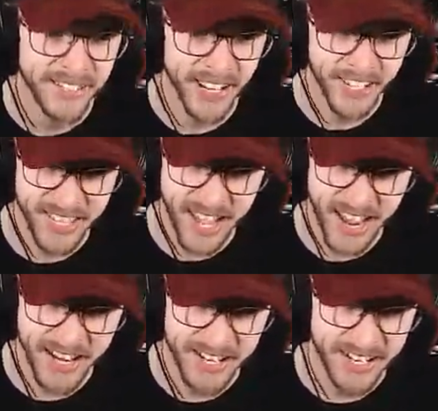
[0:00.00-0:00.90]
what I
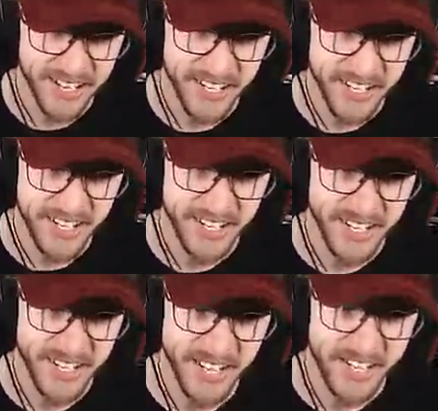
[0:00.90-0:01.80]
thought.
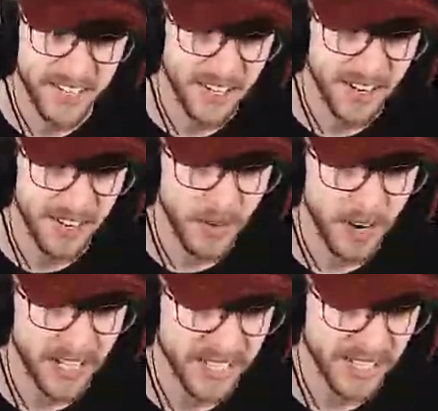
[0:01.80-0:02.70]
Yeah, you go where
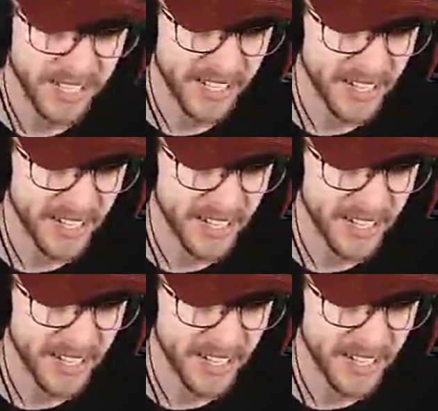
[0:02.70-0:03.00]
I tell you to